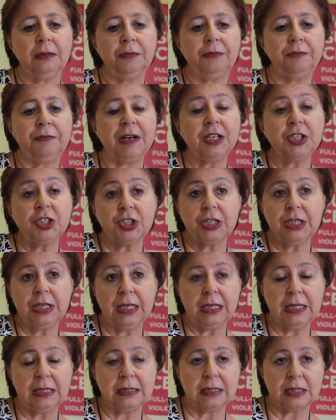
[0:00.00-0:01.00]

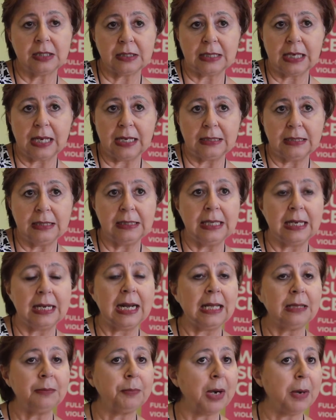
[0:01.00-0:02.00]
functioning in society, they're
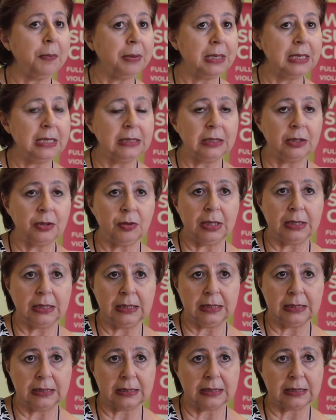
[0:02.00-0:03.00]
not properly integrated
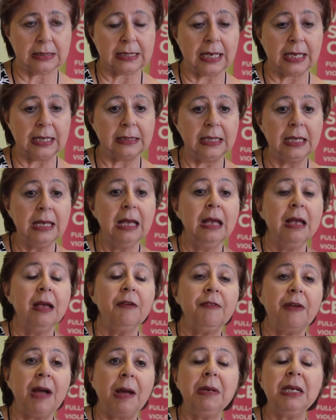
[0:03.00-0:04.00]
in society,
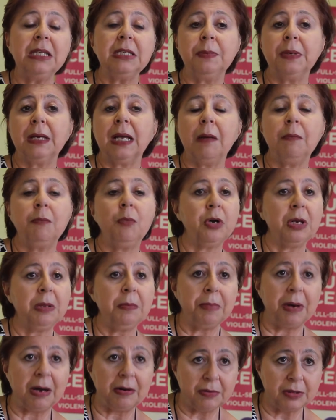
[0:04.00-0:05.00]
families become more
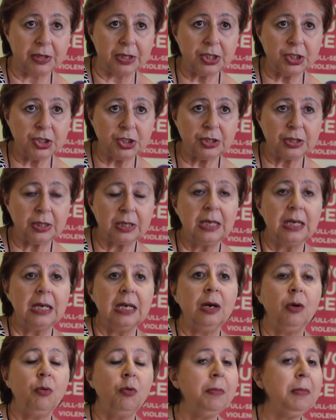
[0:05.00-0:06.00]
impoverished,
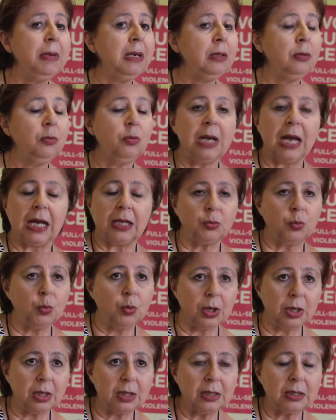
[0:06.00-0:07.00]
women do not
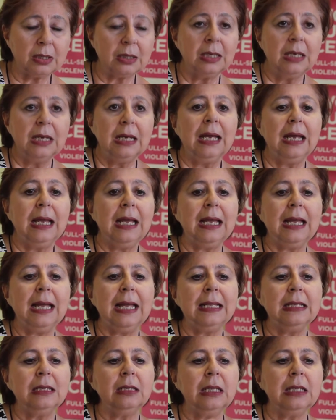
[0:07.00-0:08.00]
work,
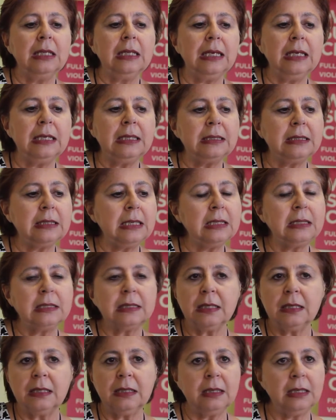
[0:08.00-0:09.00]
and it's
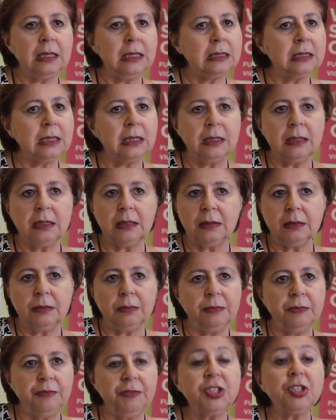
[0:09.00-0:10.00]

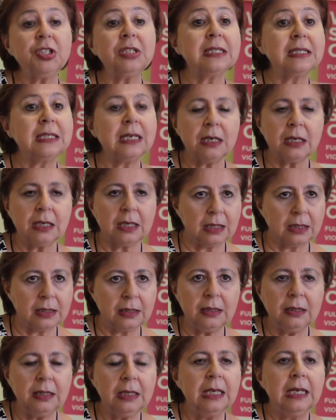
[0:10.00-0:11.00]
a vicious
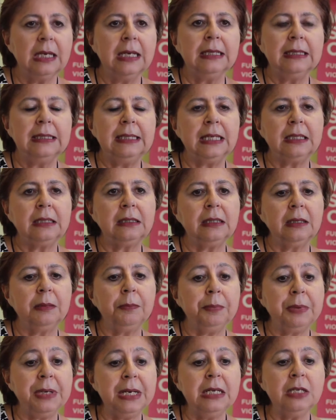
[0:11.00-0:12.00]
circle that
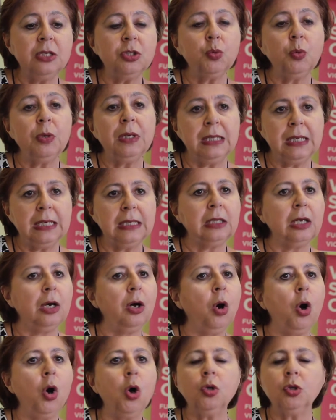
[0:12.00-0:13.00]
brings with it
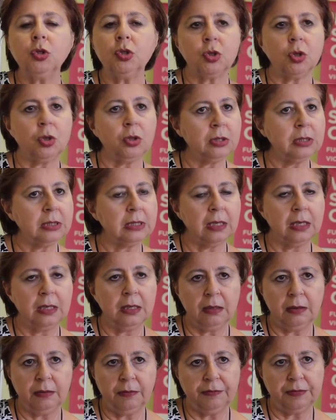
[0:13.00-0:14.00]
all sorts
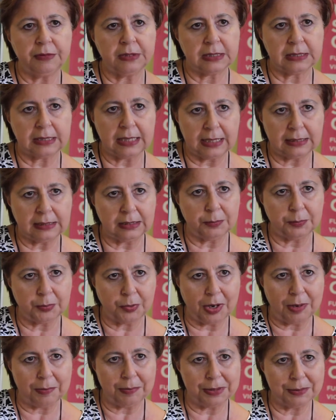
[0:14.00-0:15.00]
of societal
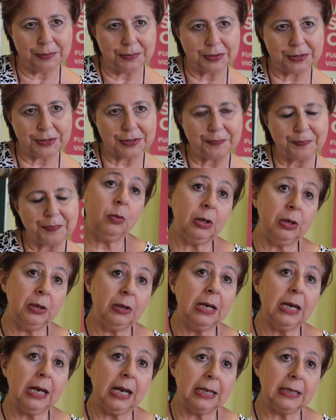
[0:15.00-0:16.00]
problems. When we
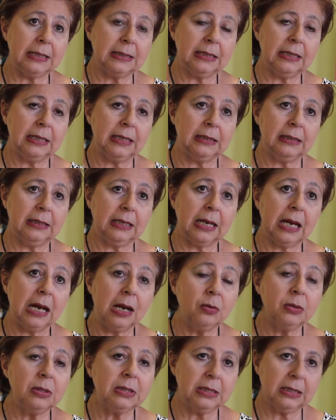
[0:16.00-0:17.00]
realized that the
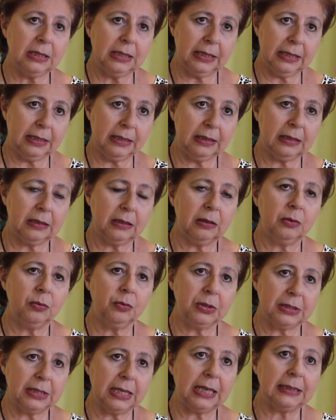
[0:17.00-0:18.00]
counseling
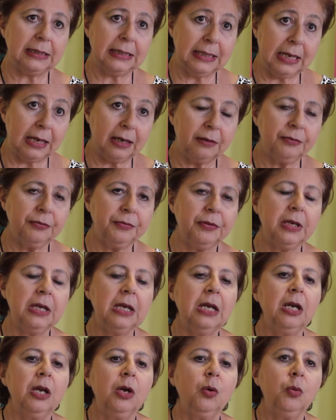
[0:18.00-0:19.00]
was not enough,
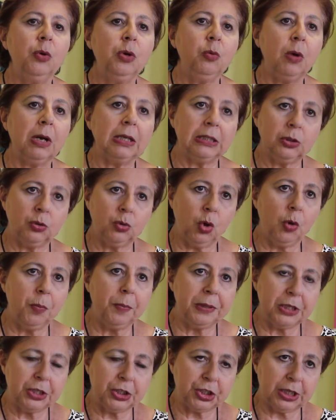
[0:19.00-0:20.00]
we wanted to
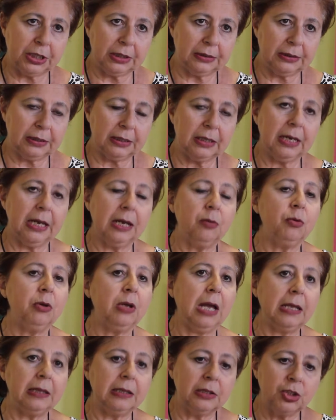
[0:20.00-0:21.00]
open a shelter, and we had a